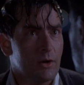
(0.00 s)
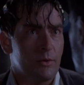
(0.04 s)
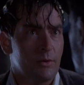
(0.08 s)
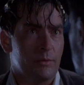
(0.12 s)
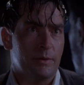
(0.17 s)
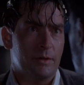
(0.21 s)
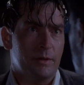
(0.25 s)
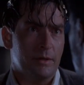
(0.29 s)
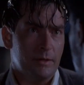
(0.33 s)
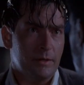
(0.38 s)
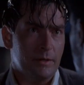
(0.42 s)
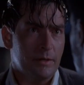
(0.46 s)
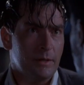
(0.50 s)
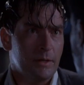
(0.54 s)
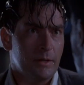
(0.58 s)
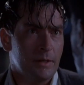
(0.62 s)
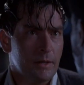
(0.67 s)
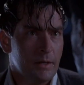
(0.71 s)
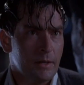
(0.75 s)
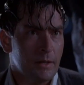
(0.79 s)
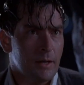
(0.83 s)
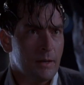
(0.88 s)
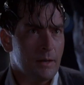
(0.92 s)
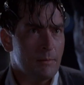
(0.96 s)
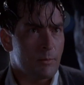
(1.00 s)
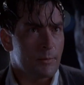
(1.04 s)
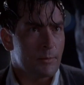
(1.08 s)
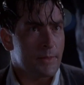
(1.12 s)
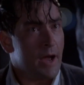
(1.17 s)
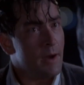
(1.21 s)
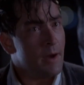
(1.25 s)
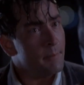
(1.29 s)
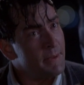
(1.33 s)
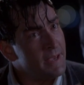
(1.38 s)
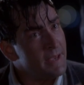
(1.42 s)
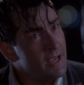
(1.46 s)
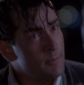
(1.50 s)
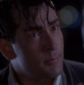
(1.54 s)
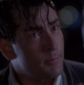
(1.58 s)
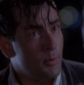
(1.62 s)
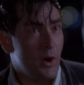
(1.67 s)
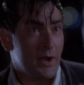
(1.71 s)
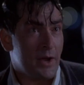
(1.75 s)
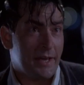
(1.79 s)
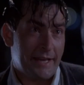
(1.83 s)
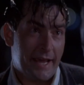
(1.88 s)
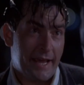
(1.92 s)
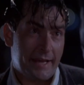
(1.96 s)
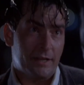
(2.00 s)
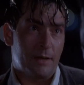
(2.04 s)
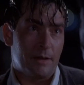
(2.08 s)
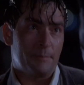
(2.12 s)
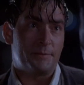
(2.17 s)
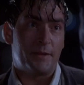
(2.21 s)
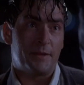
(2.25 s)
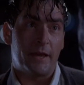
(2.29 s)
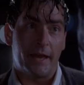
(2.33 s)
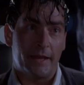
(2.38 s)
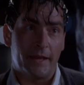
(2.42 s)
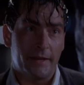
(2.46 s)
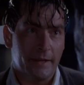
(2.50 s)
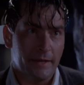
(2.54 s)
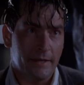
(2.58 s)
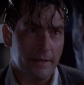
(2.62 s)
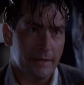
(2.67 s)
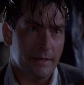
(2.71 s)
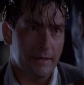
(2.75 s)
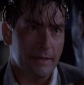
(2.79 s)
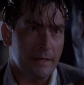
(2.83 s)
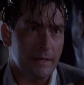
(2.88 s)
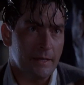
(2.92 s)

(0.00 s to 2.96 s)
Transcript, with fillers: don't. But without me, you're probably gonna end up dead.